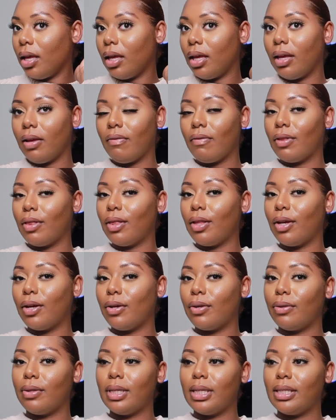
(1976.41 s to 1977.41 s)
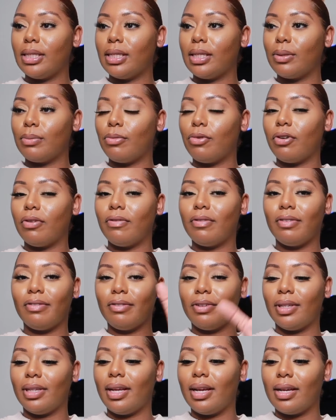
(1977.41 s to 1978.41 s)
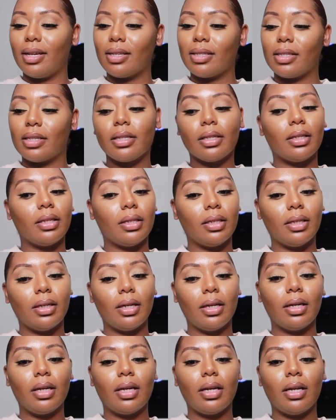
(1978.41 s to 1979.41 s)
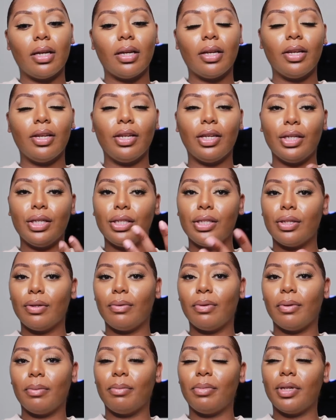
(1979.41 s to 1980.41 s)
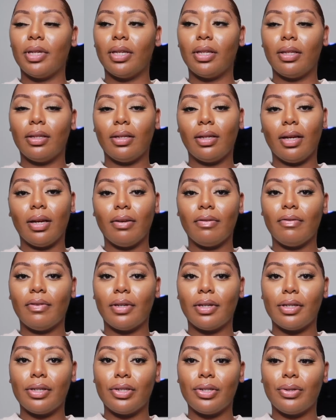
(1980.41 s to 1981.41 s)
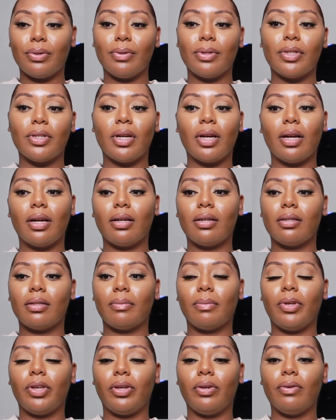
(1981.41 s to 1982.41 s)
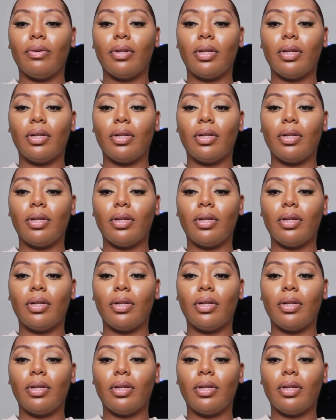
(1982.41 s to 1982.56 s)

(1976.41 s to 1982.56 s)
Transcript: even though this is more of a relaxed look you know you still want to put a little effort into it so I got her some cute